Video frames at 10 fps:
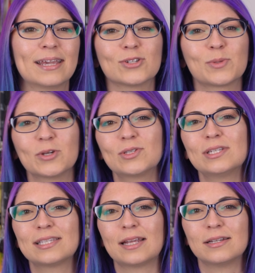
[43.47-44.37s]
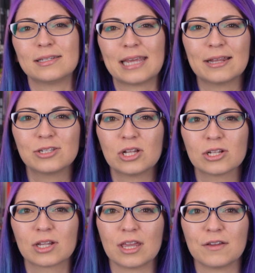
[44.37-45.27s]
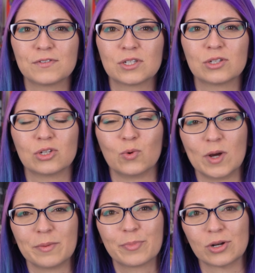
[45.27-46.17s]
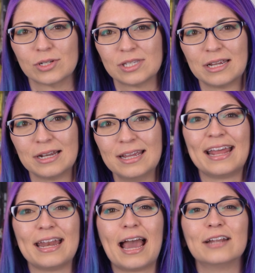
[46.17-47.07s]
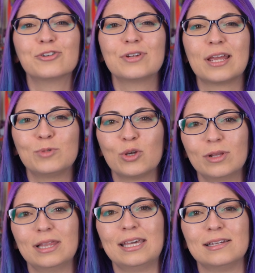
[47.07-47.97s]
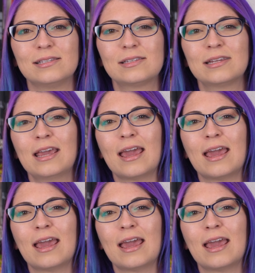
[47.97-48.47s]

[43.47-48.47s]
You're supposed to send a ten dollar gift to one person and add your name to a list,